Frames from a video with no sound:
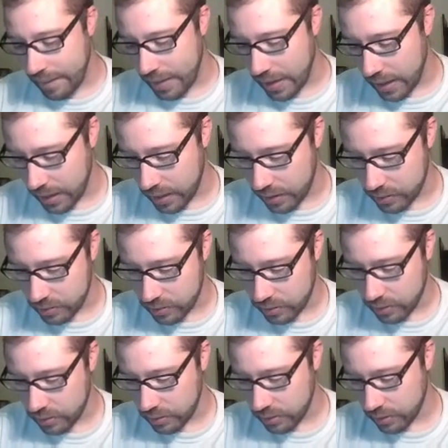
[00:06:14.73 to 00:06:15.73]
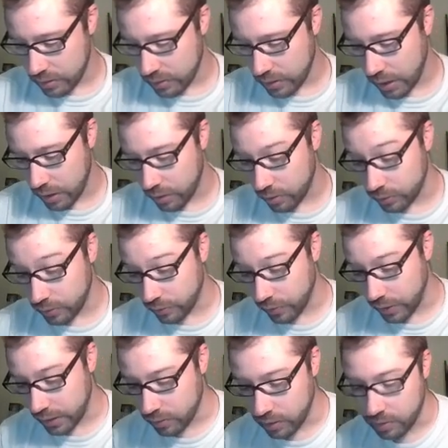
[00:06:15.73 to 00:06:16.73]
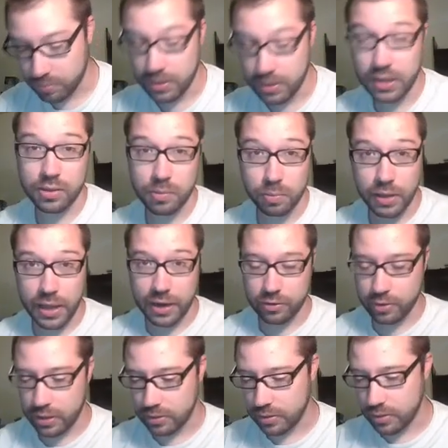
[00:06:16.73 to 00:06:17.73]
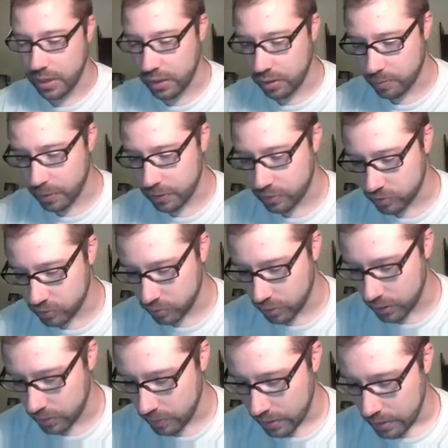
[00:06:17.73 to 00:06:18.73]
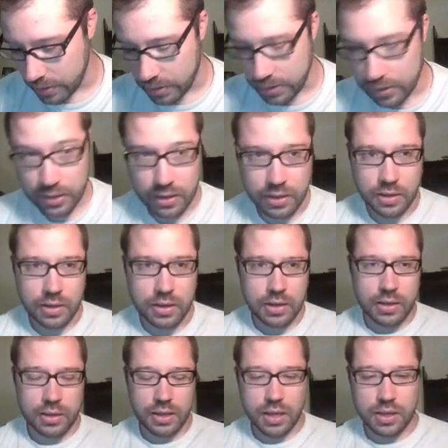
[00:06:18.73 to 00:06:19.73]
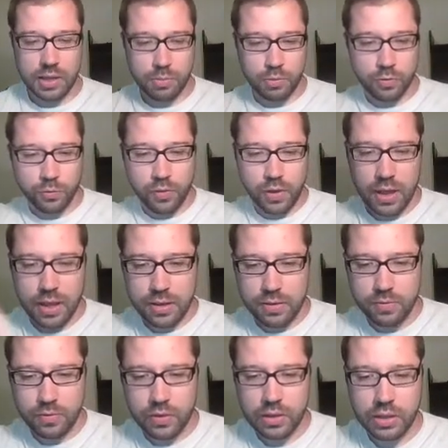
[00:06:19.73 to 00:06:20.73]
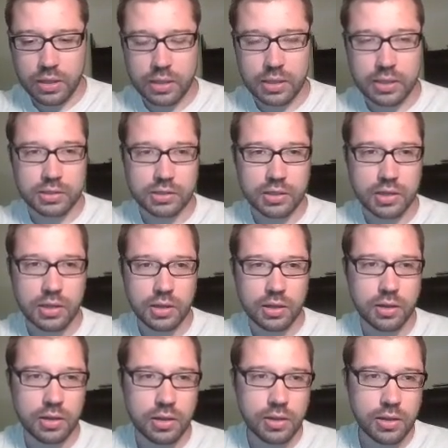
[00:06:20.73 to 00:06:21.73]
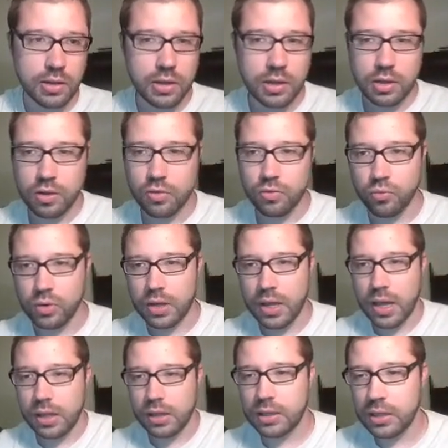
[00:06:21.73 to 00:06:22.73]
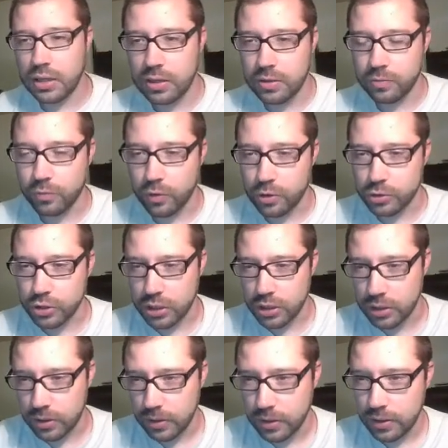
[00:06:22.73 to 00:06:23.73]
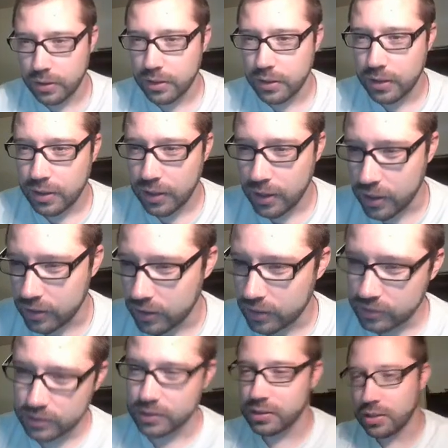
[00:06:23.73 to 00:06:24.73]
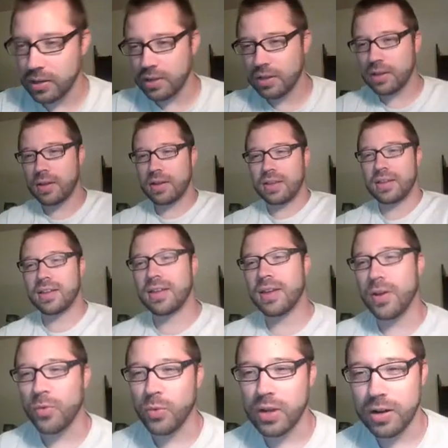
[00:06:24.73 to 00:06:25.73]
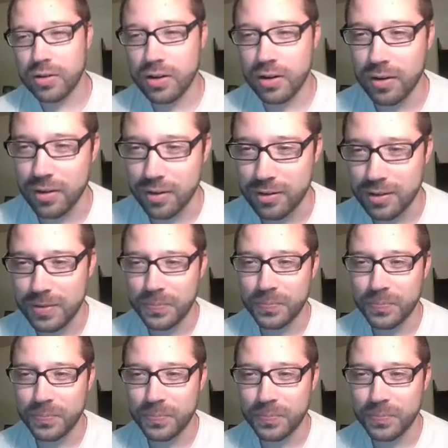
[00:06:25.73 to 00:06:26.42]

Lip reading: and Herald of Ankulim and the Black-Red Elemental Suite. Okay, number 5 is Reality Inversion. This is a weird card.